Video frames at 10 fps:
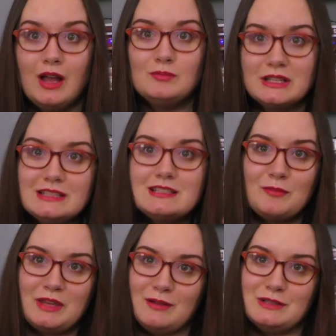Please tell
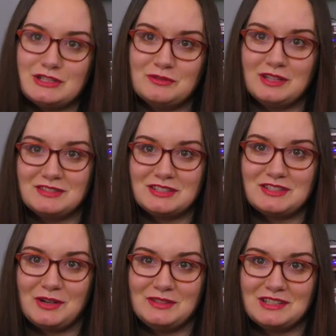me how much you love this
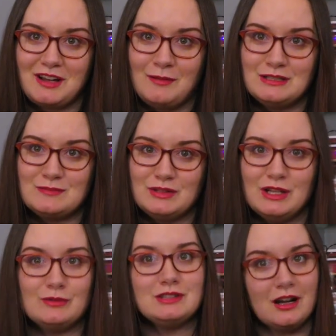show in the comments
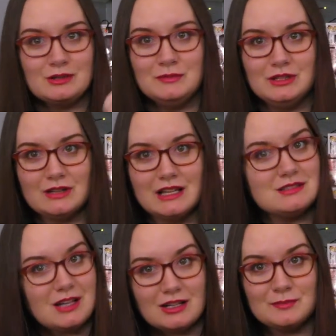below. Talk to me, you guys.
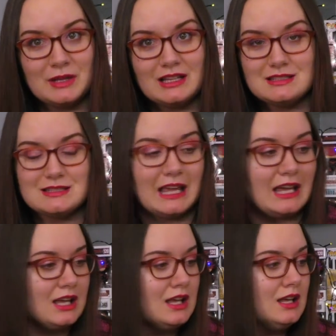Talk to me, because,
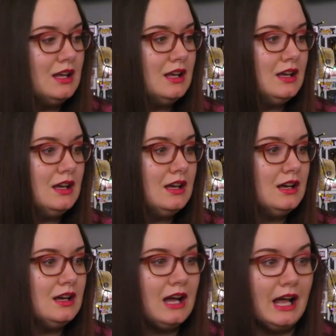like,
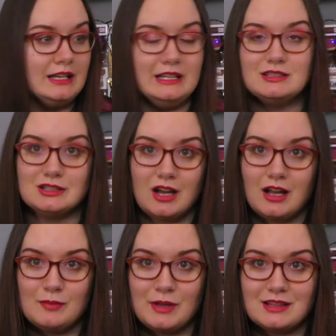I need to
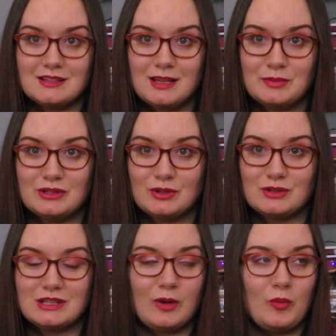talk about this
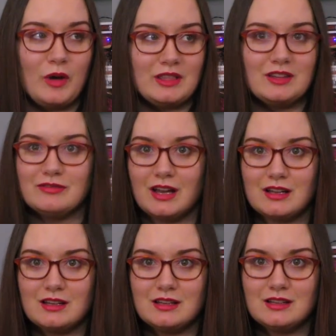episode. Like, what the
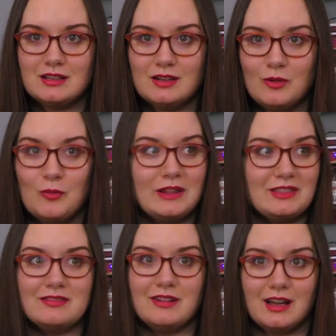fuck? What
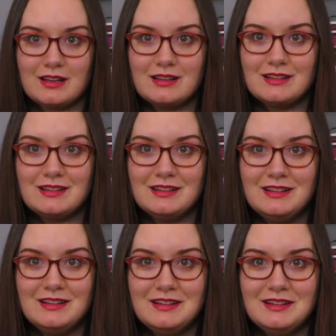the fuck?
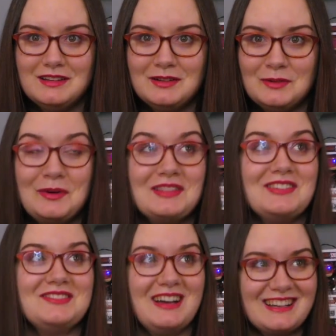What the
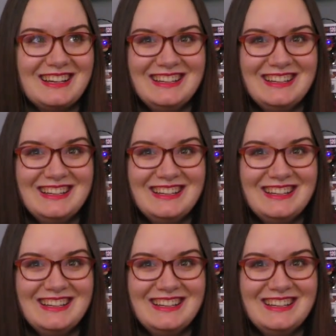fuck?